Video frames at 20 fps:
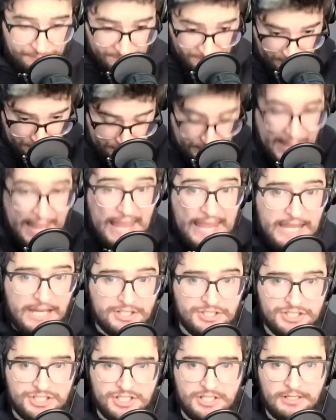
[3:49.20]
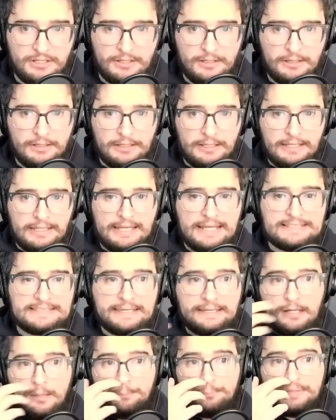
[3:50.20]
page is
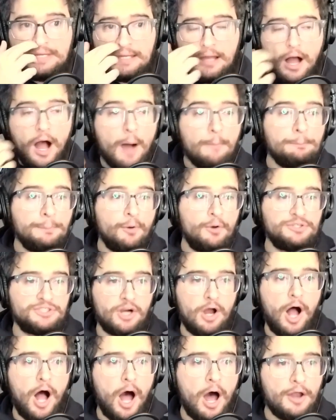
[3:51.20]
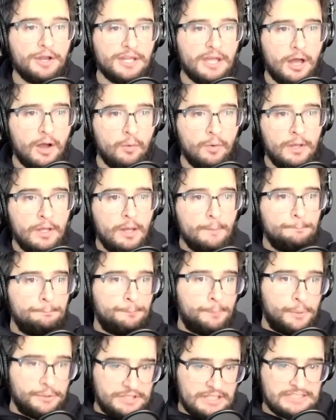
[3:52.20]
going to be upload your audio,
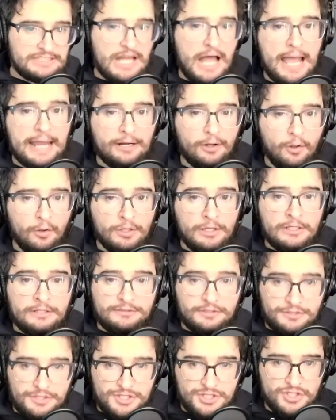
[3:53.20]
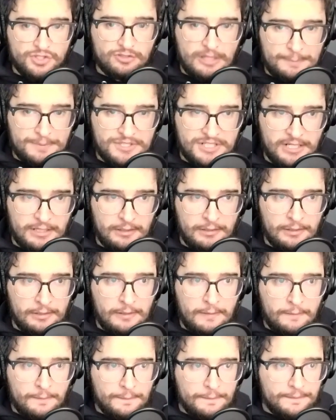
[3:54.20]
put the title, the description,
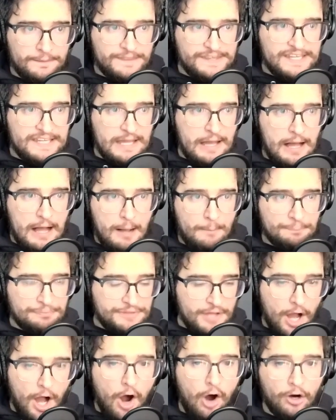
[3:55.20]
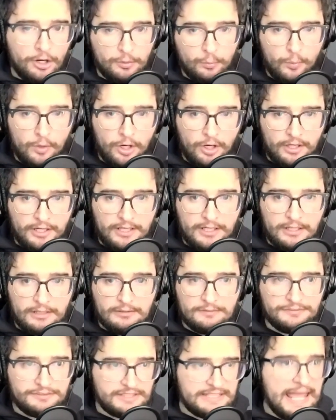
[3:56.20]
the um the artwork,
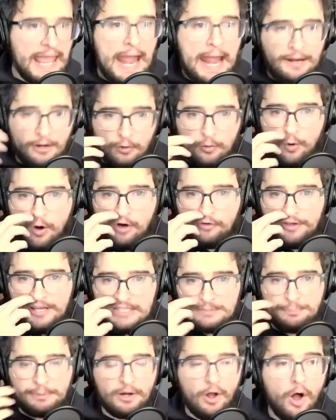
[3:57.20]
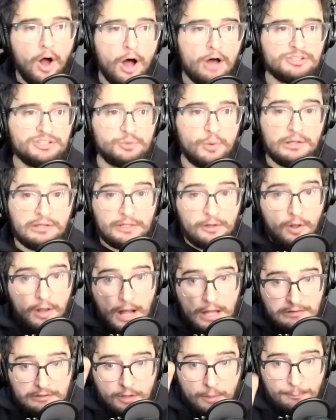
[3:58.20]
categories, but also a little a
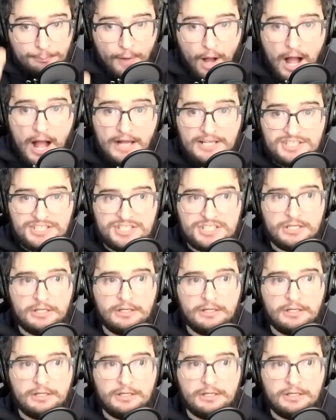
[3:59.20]
little box